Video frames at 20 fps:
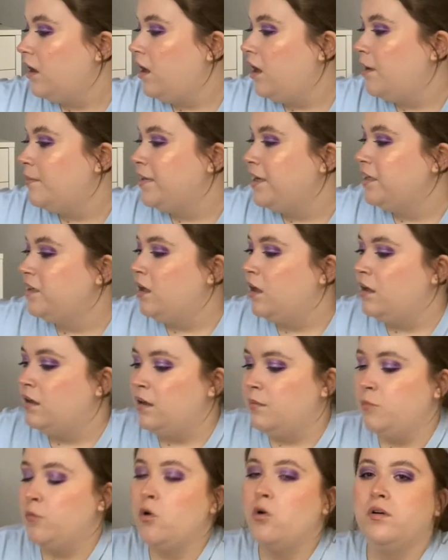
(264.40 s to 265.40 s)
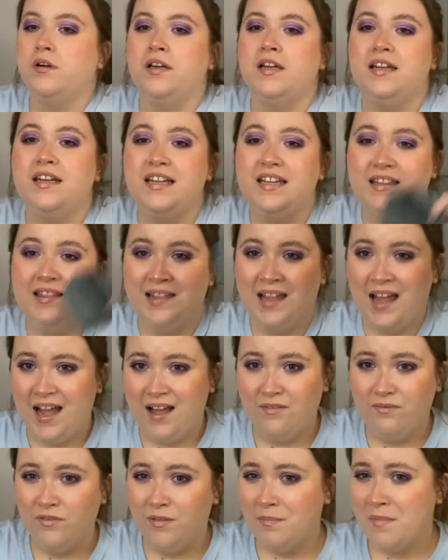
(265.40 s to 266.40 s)
I mean, I'm not going to need
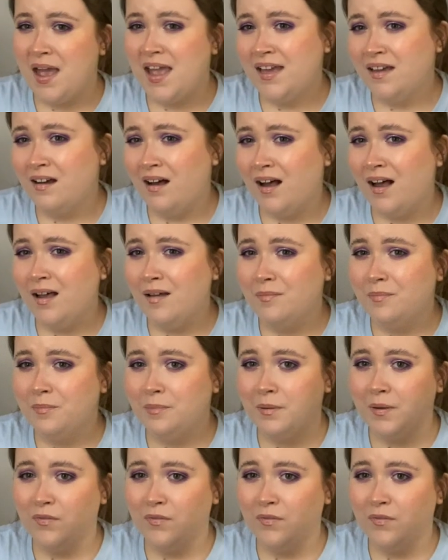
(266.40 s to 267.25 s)
that for makeup,